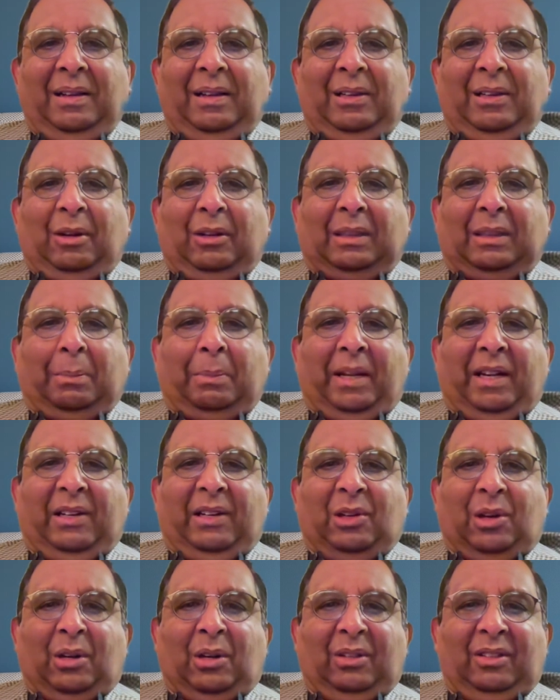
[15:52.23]
Dr.
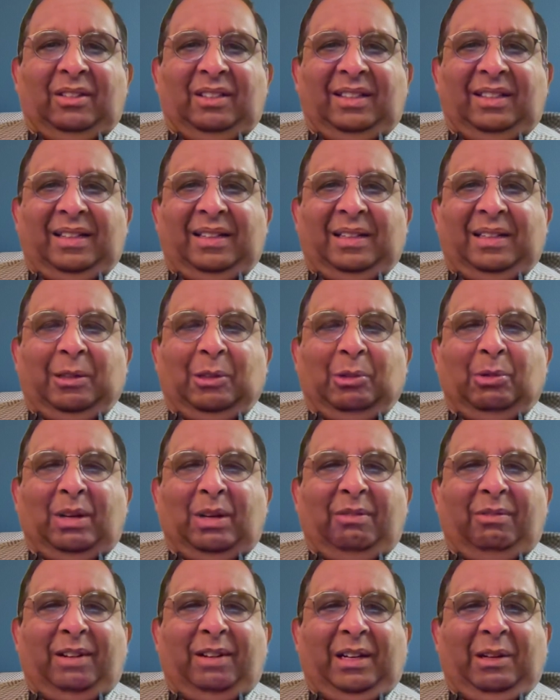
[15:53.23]
Gregory, who
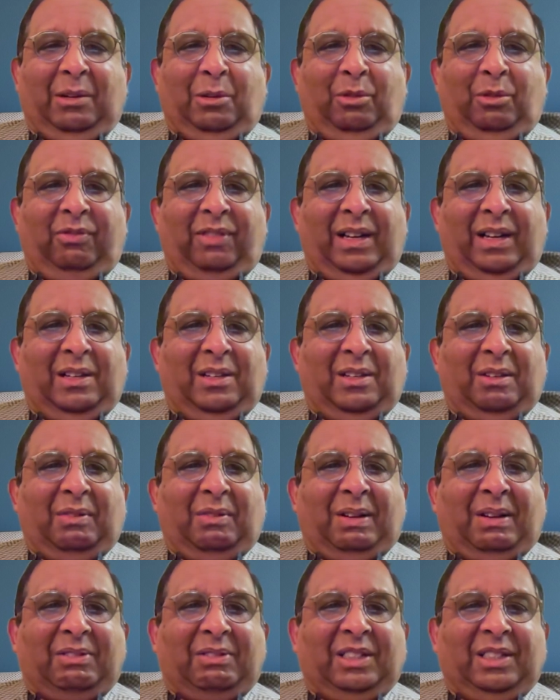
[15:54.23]
are very good friends of
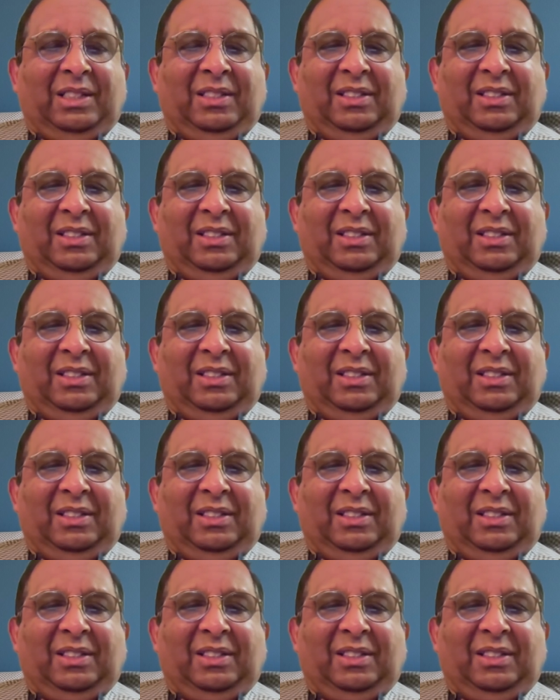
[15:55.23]
ours.